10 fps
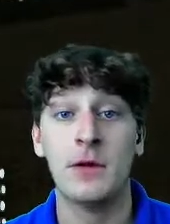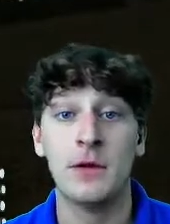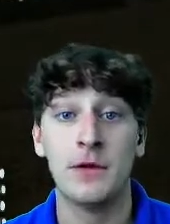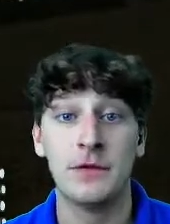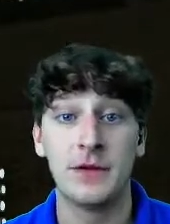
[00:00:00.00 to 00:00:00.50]

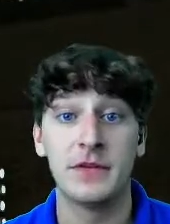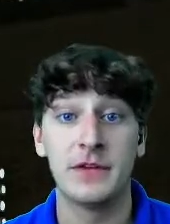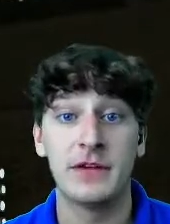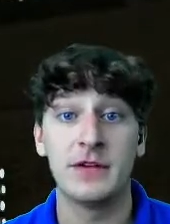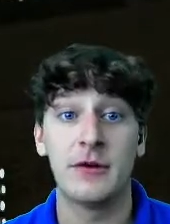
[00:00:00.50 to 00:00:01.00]

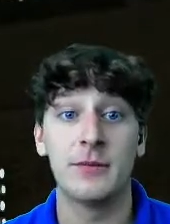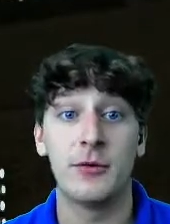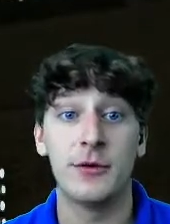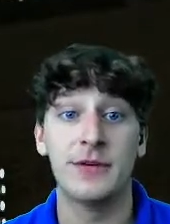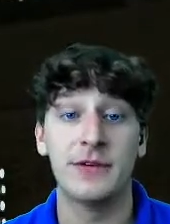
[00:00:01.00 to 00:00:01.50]
Sunsets are
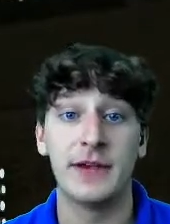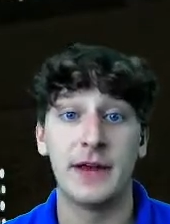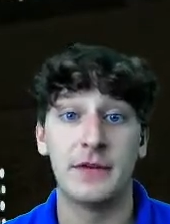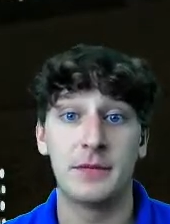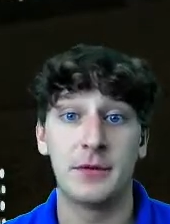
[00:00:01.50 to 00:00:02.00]
important to
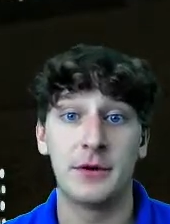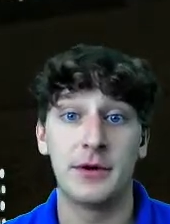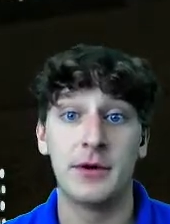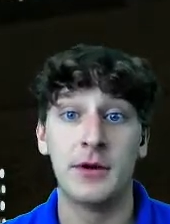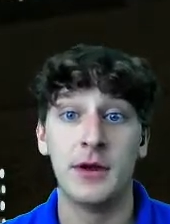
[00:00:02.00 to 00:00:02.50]
Gettysburg,
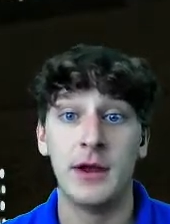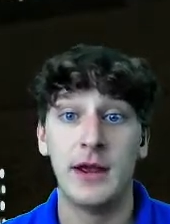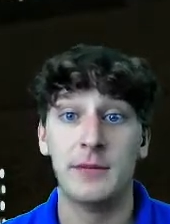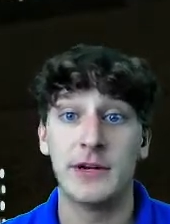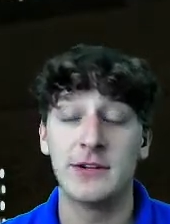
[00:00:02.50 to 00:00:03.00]

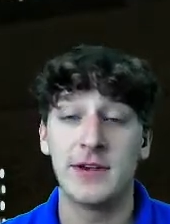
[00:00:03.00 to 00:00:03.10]
and much like